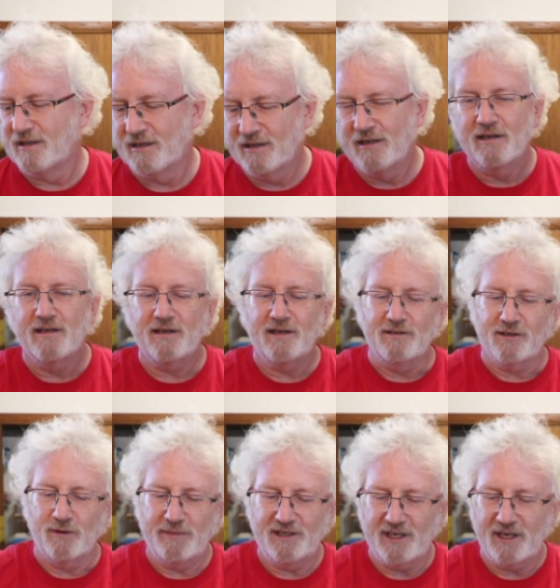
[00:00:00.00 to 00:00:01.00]
Alright,
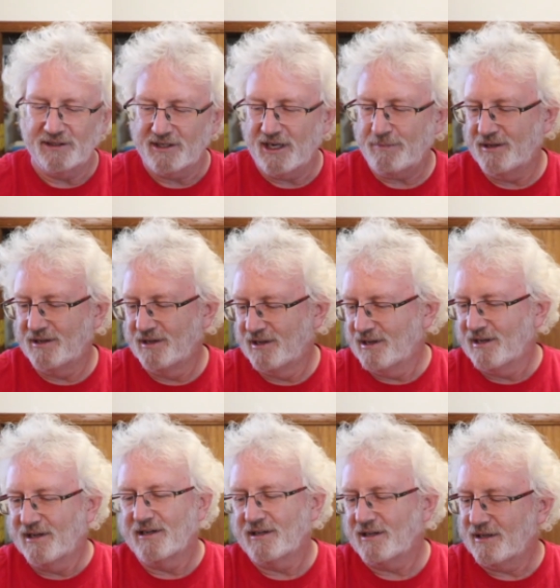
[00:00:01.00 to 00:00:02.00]
so one bit of tape the top,
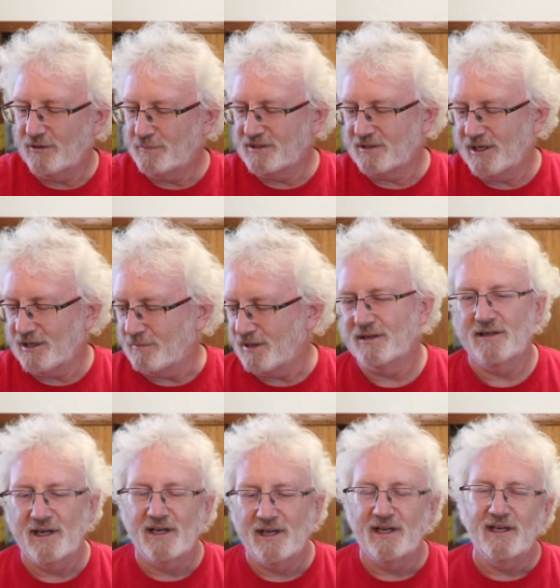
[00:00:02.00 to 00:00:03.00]
and opens right
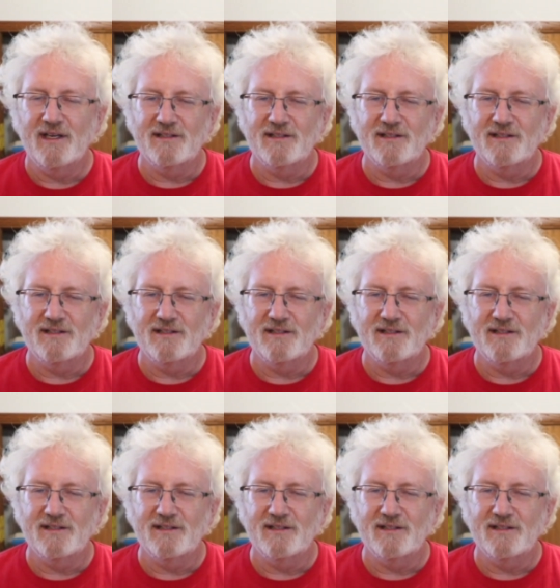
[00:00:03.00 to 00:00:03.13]
up.